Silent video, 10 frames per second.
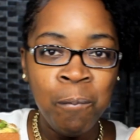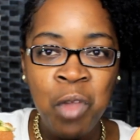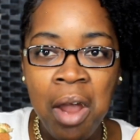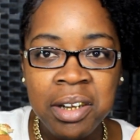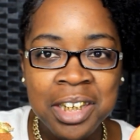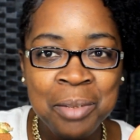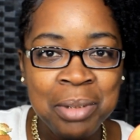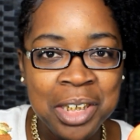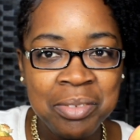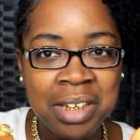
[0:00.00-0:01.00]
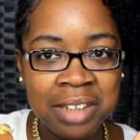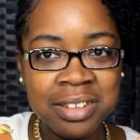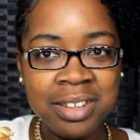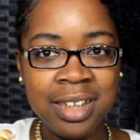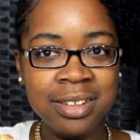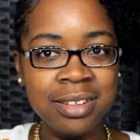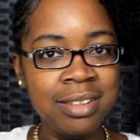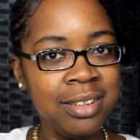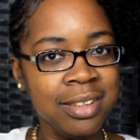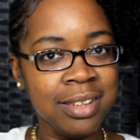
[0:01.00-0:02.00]
Y'all, I can't believe it actually tastes
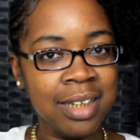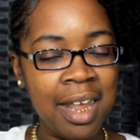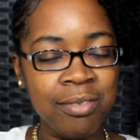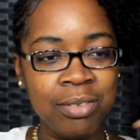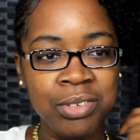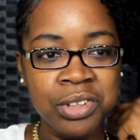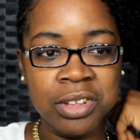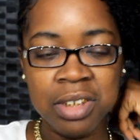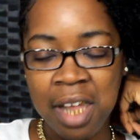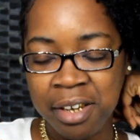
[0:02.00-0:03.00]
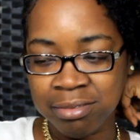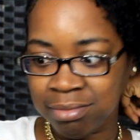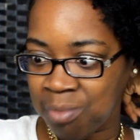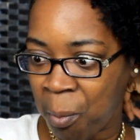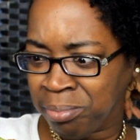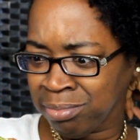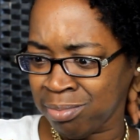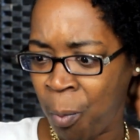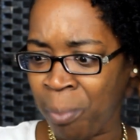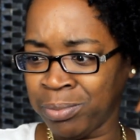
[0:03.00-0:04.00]
good. Like, for real. Like,
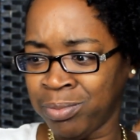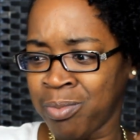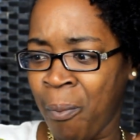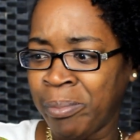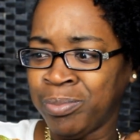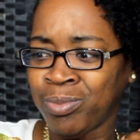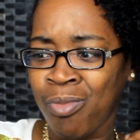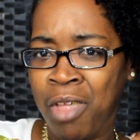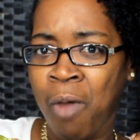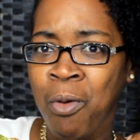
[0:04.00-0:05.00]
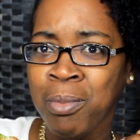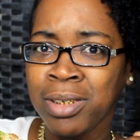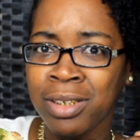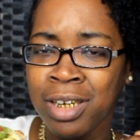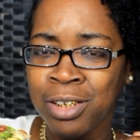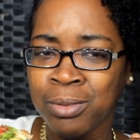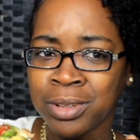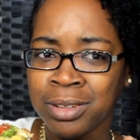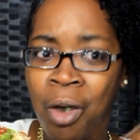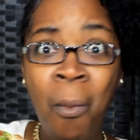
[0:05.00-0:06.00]
mmm. I want me another
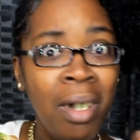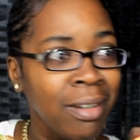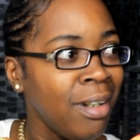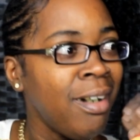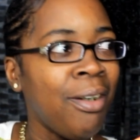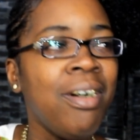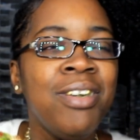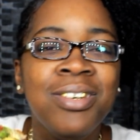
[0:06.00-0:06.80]
one. Oh, my God.